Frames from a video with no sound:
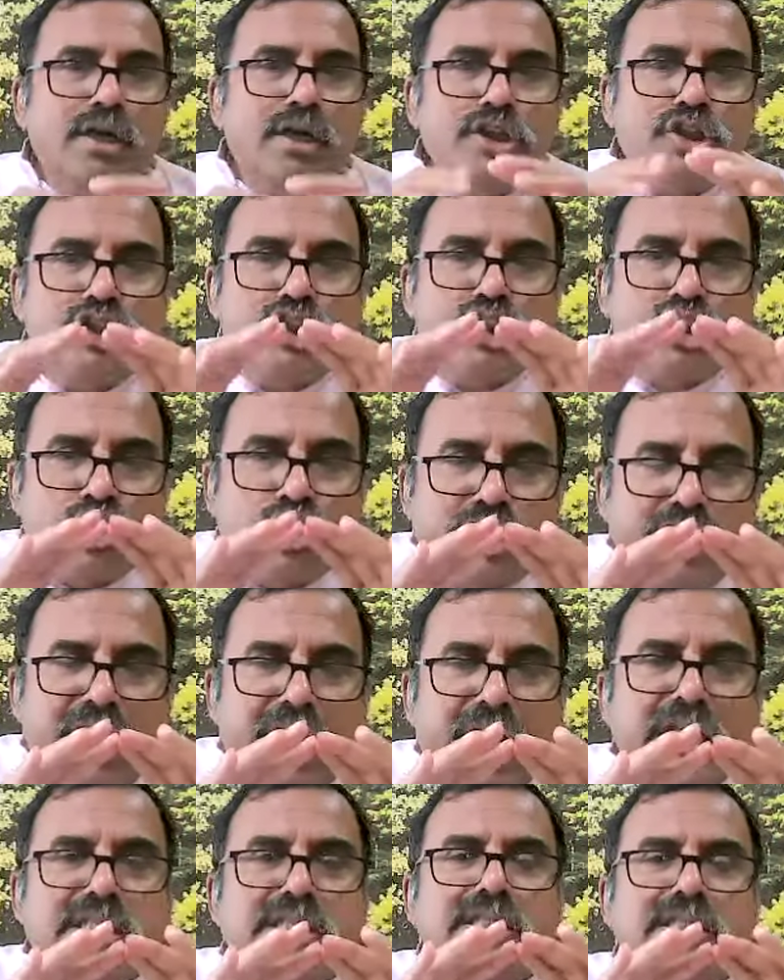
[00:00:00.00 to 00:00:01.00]

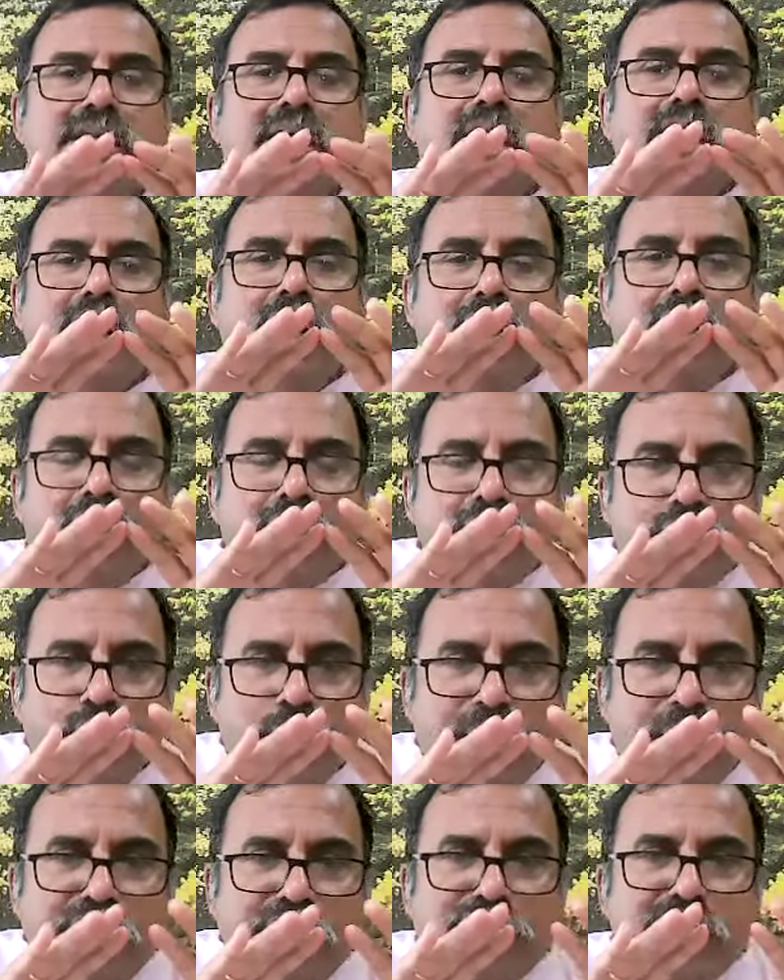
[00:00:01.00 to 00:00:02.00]
Shrutis or
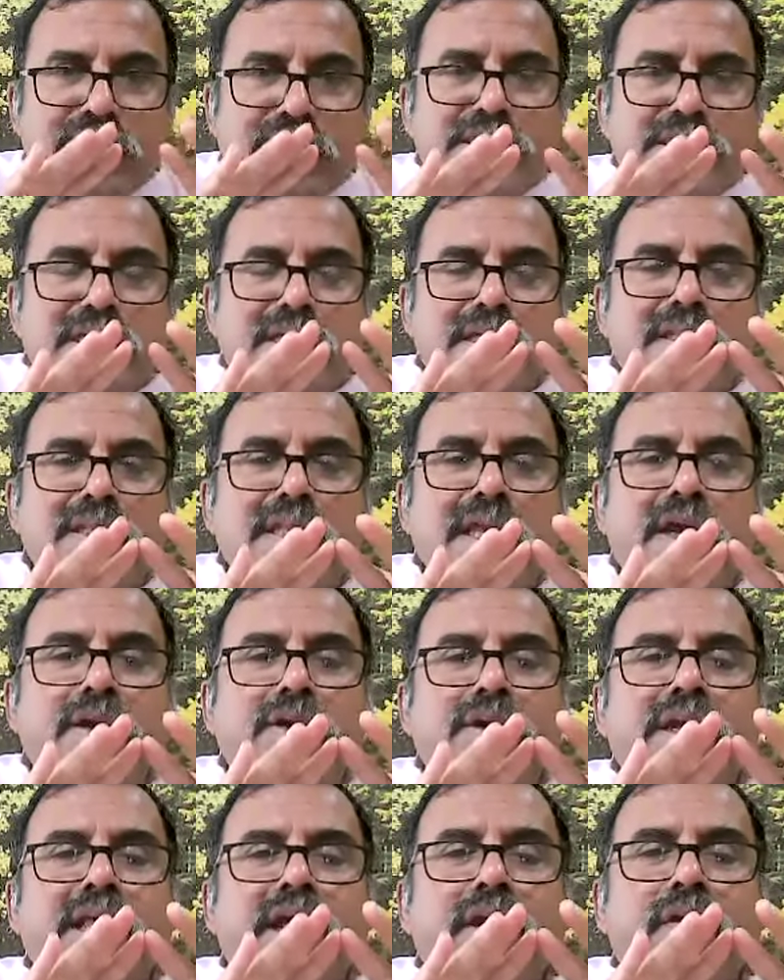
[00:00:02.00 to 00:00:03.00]
Upanishads, they
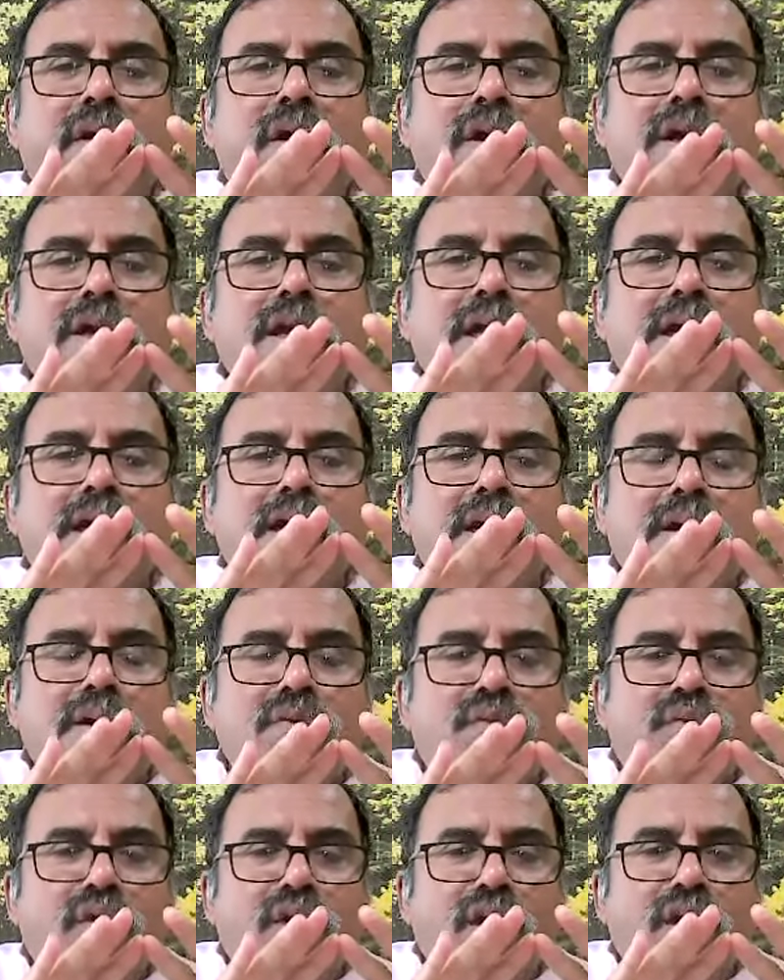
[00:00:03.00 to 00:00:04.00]
are not
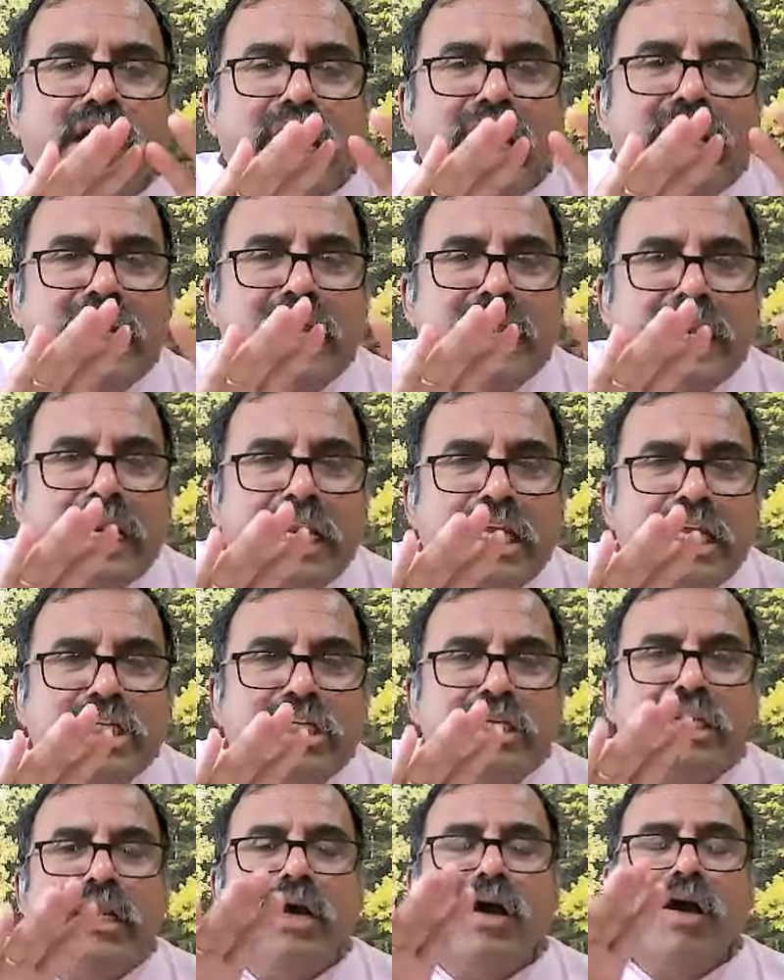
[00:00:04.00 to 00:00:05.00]
for any
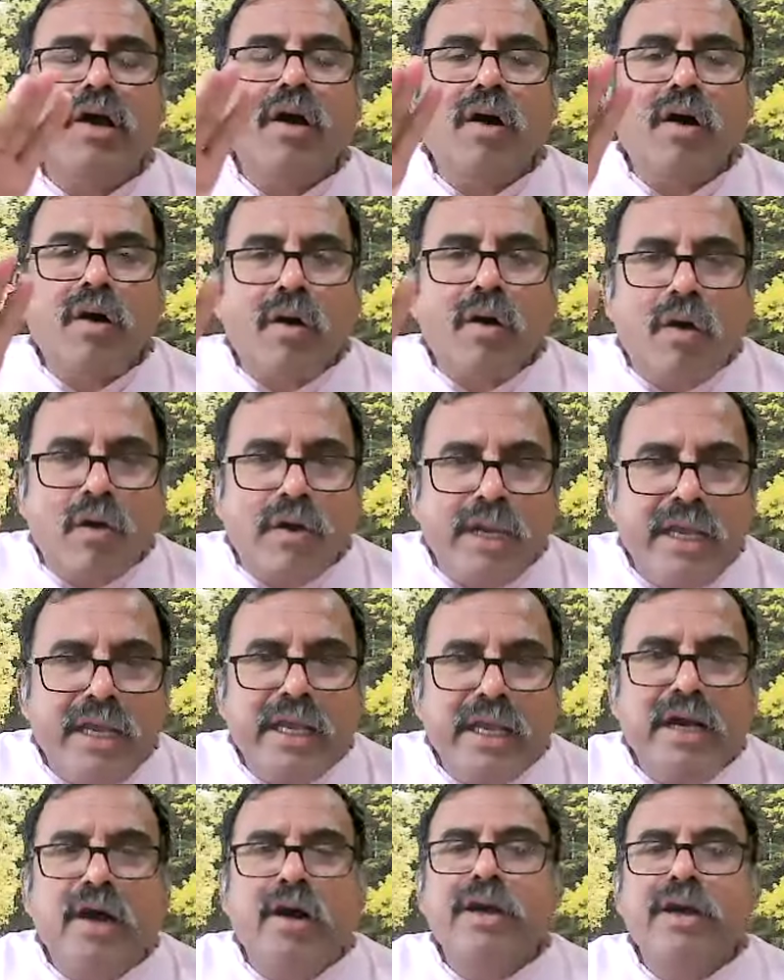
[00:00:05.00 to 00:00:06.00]
religion or
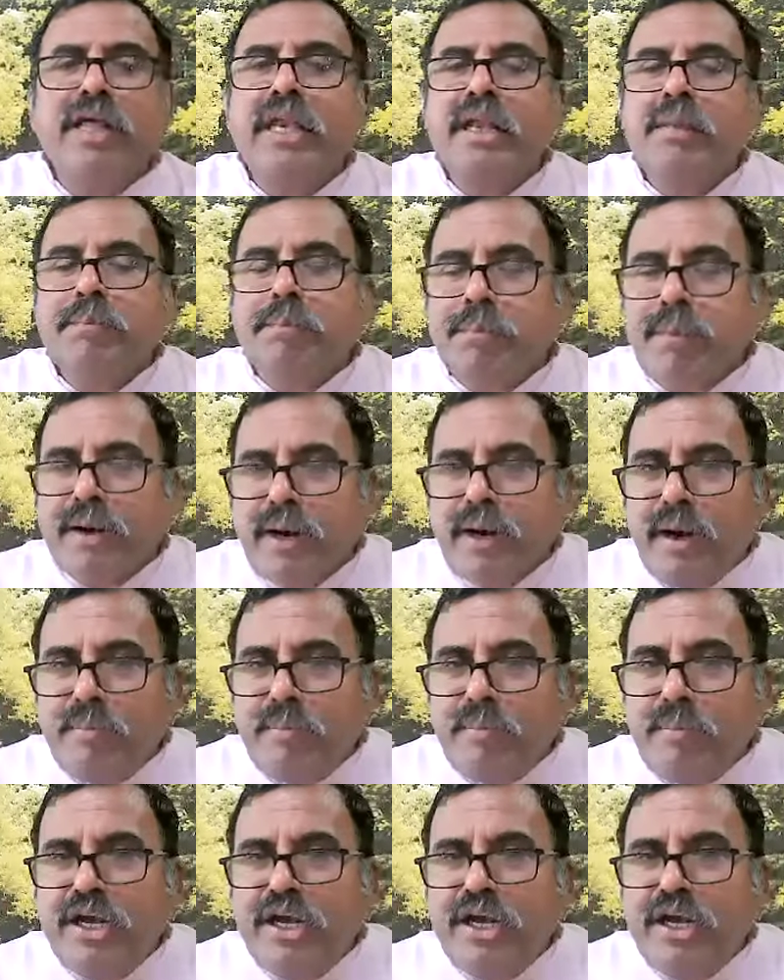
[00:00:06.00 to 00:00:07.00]
any
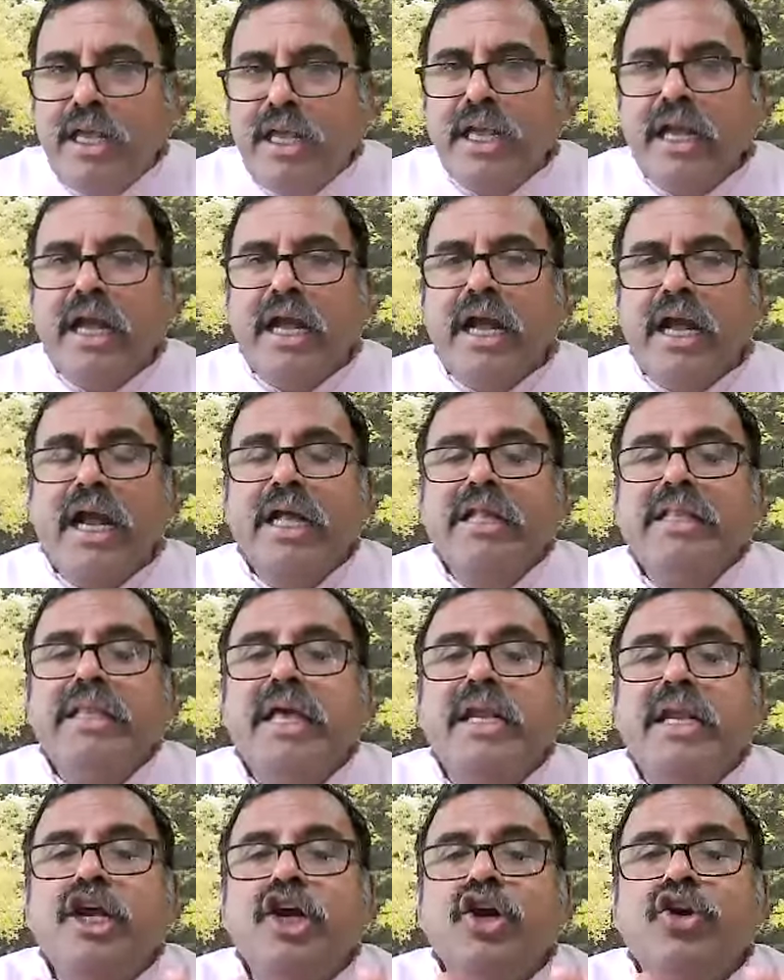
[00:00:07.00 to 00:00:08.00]
community. They
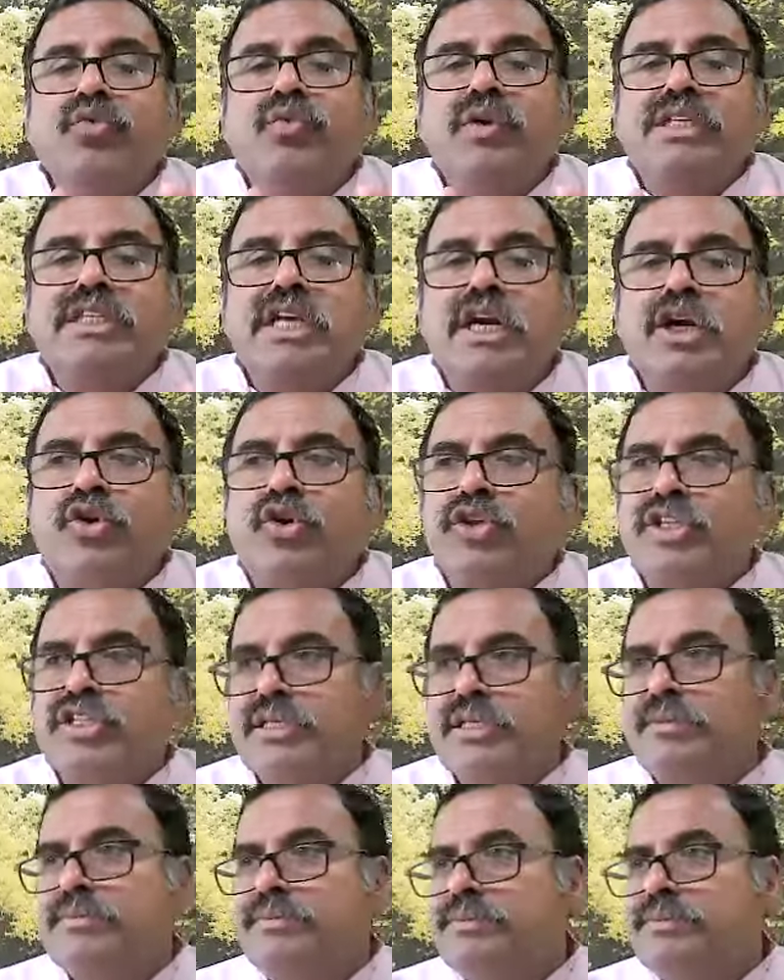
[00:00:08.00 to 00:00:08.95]
are universal truths.